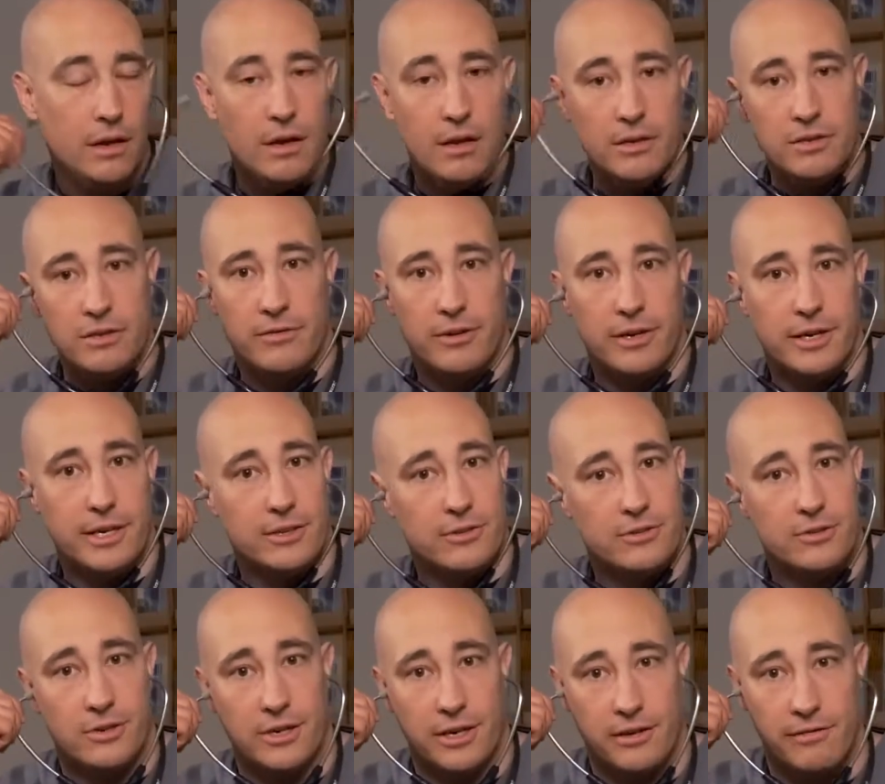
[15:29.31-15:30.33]
it's a very
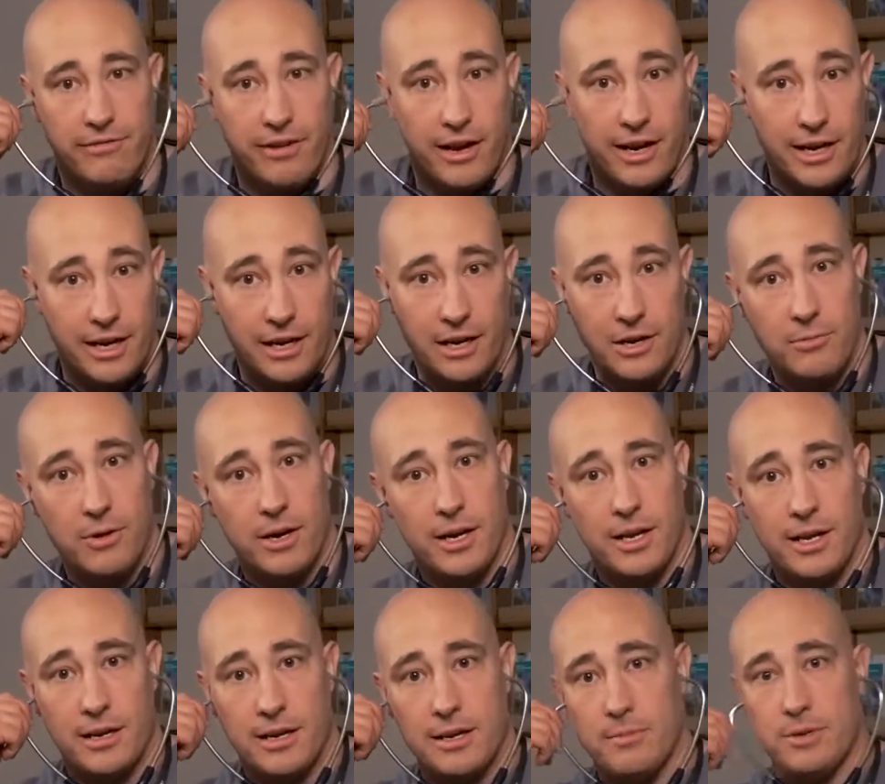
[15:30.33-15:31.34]
concerning finding and you want to
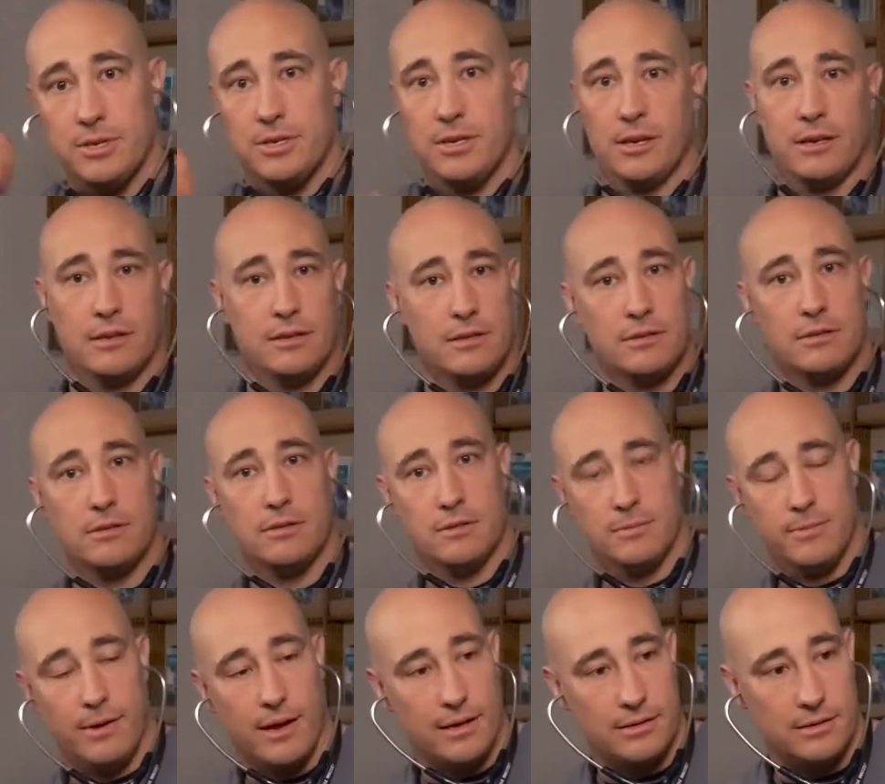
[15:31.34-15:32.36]
get imaging as soon as
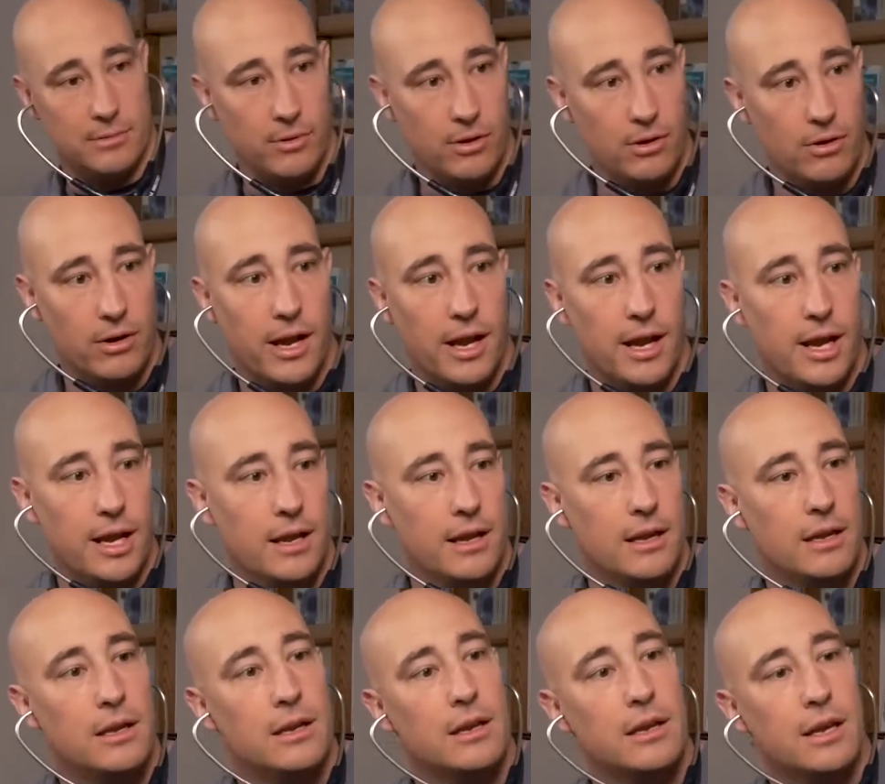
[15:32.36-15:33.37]
possible, okay?
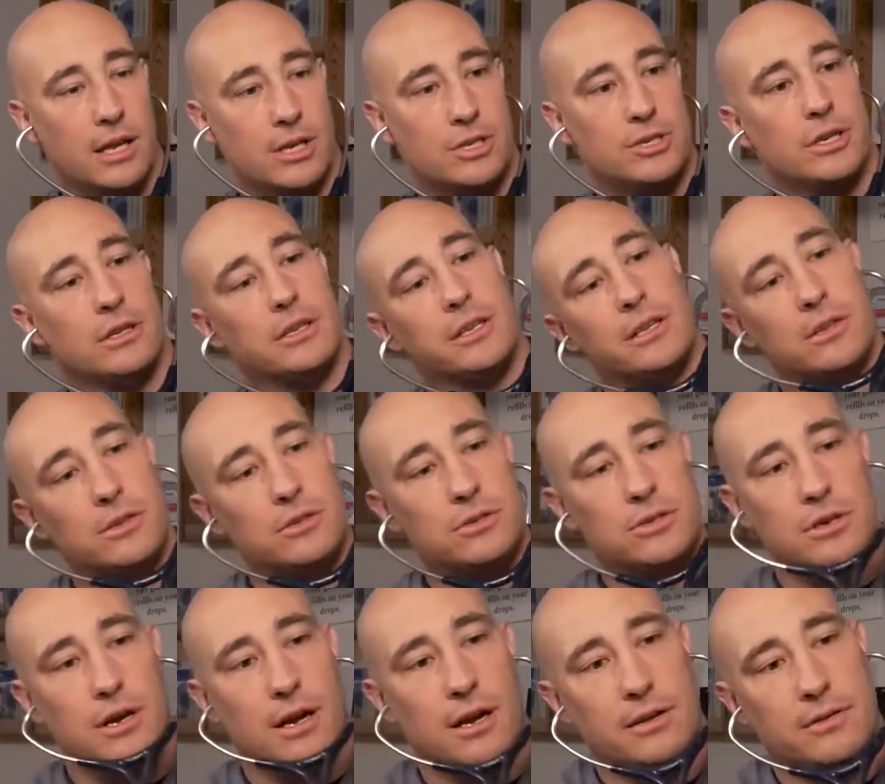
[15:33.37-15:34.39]
Okay, gently close
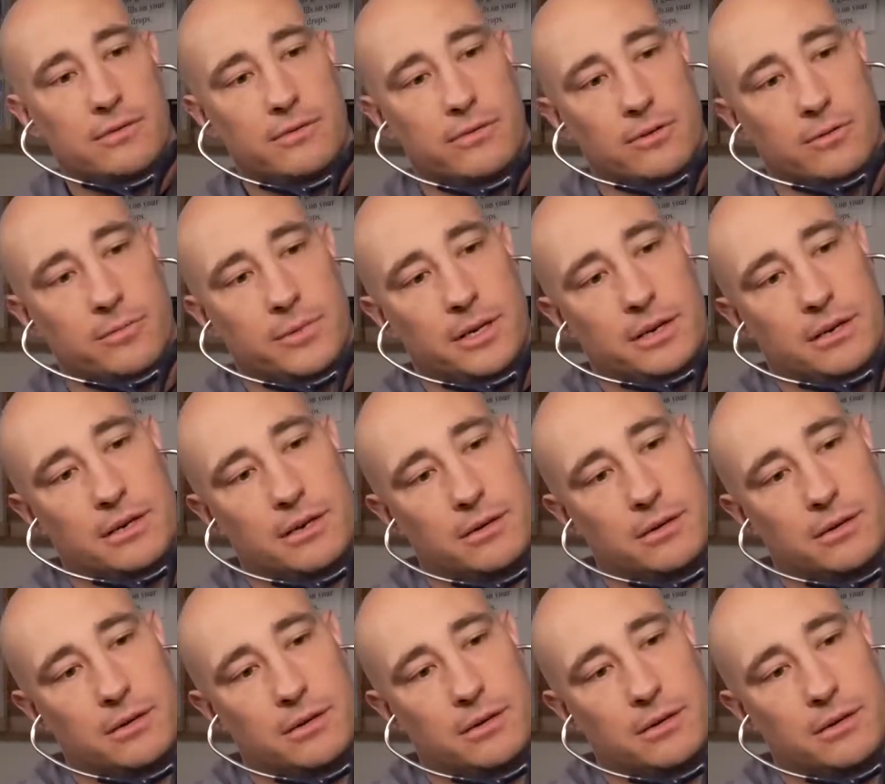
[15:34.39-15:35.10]
your eyes for me.